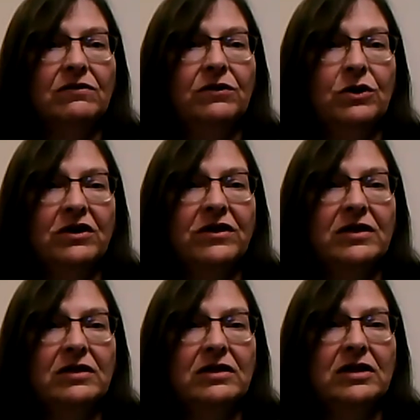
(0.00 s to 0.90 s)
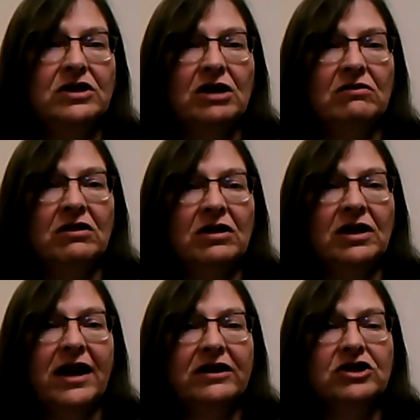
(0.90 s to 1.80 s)
for the general
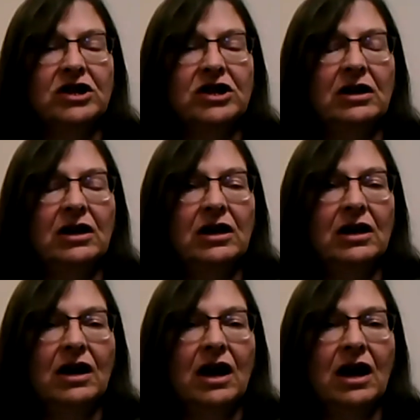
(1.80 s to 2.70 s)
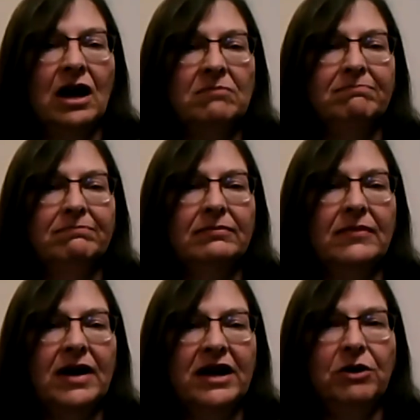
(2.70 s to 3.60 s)
election.
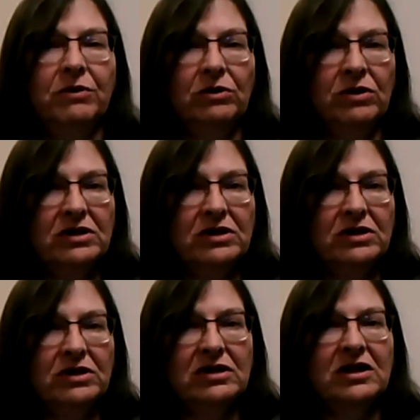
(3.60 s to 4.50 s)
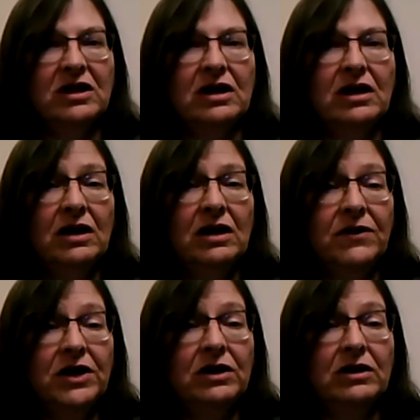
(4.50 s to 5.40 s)
I know it always is in the
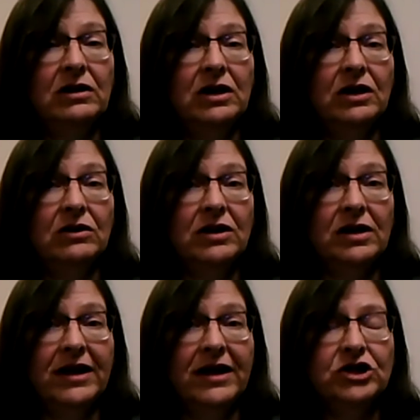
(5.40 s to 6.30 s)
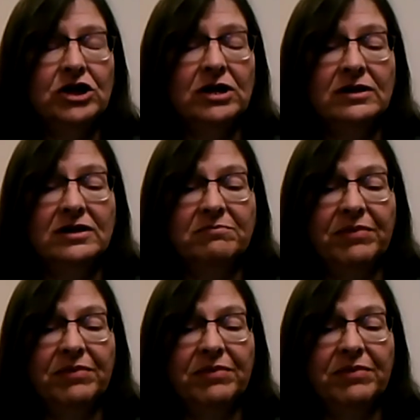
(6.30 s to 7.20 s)
even-yeared elections,
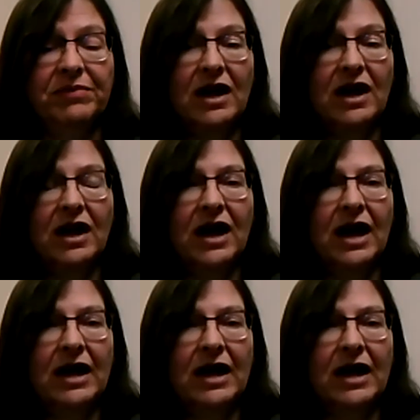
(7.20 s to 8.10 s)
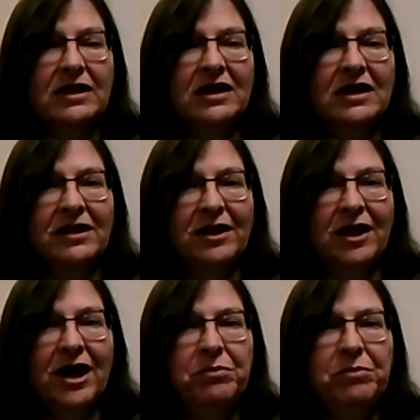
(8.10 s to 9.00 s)
but I think a
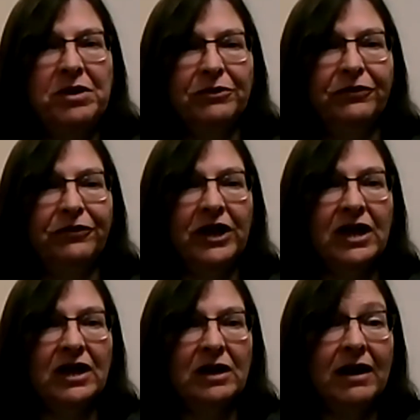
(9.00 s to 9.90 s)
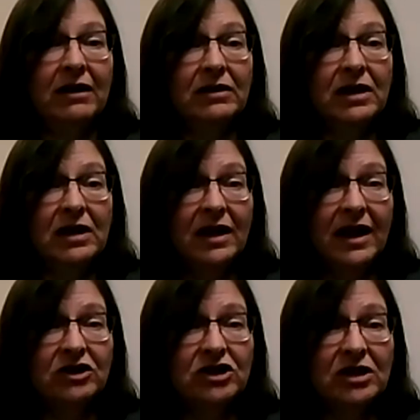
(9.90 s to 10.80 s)
lot of people forget about the
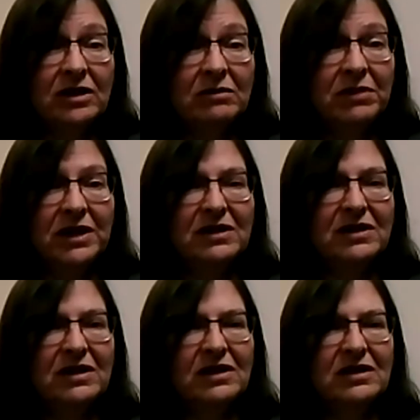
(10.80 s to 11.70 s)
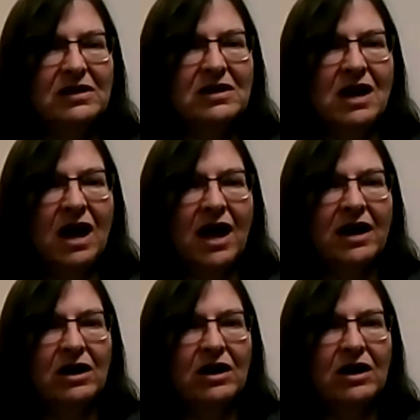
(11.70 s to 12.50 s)
elections because it's not